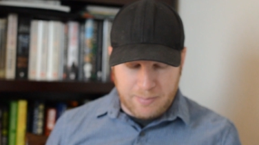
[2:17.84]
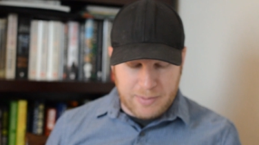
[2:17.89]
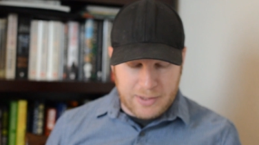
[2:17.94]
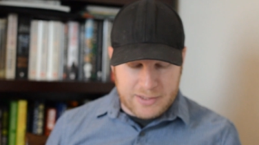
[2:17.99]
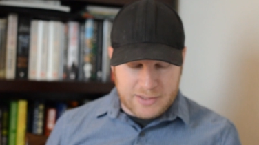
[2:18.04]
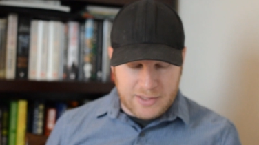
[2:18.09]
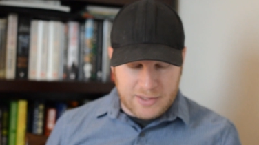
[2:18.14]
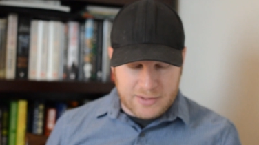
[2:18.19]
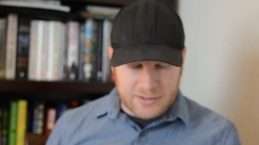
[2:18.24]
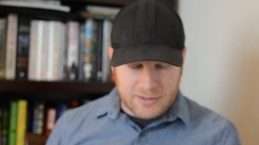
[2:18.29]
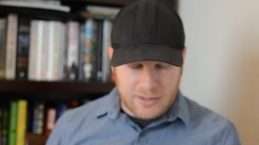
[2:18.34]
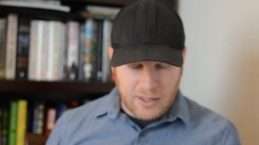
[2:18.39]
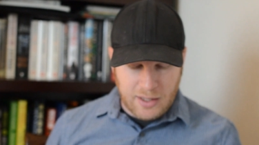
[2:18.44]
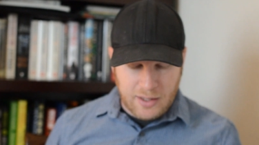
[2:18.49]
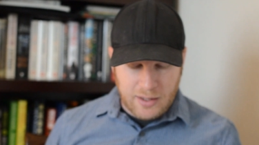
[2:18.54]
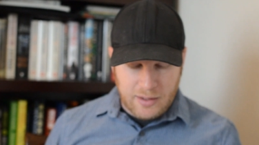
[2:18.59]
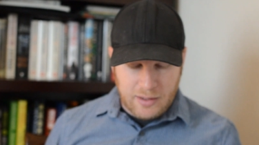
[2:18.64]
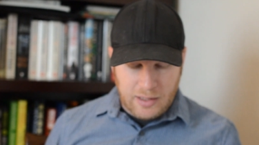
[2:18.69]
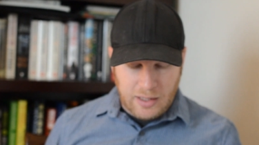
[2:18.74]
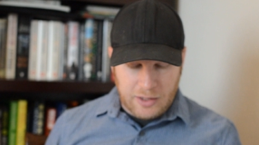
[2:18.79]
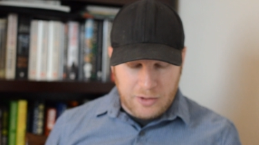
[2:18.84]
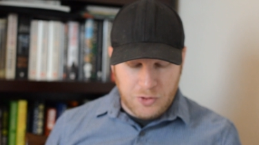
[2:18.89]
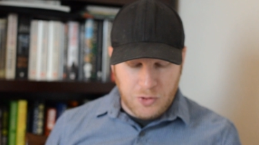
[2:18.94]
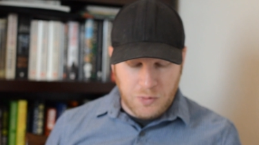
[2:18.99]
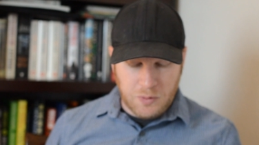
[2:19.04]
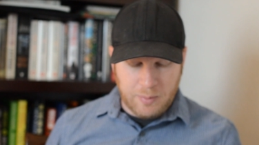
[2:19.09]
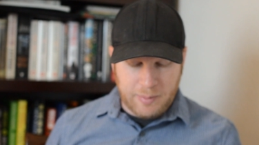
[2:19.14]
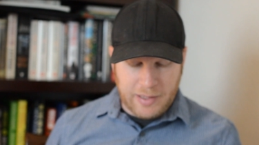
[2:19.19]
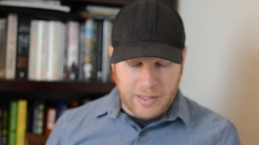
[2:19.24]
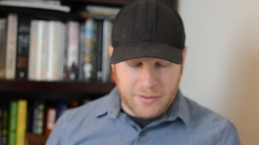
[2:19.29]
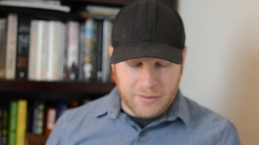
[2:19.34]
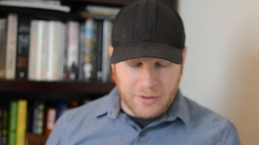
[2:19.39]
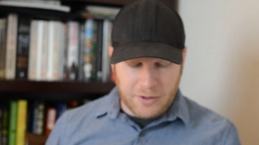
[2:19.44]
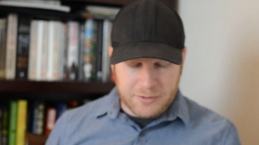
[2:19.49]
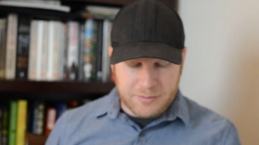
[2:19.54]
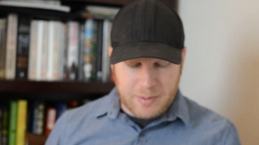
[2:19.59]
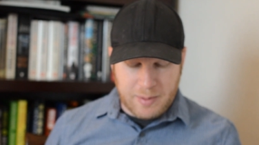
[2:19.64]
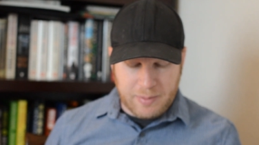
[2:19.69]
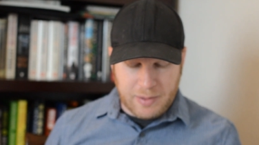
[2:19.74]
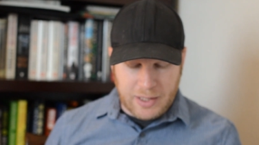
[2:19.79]
Business and who will pay the
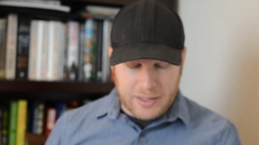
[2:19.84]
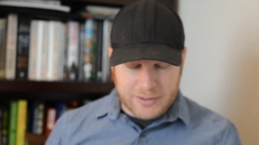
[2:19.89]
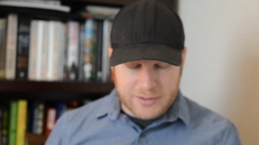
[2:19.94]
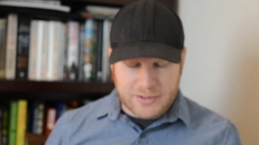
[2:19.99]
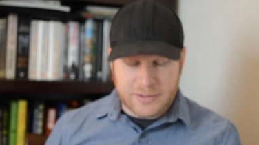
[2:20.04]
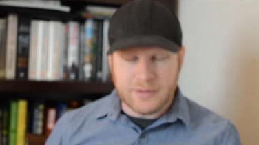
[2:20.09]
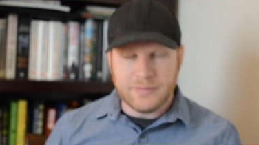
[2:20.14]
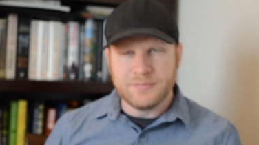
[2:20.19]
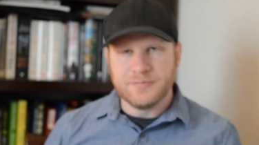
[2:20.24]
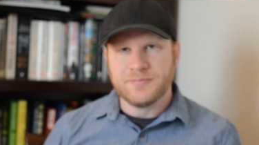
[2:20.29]
ultimate price.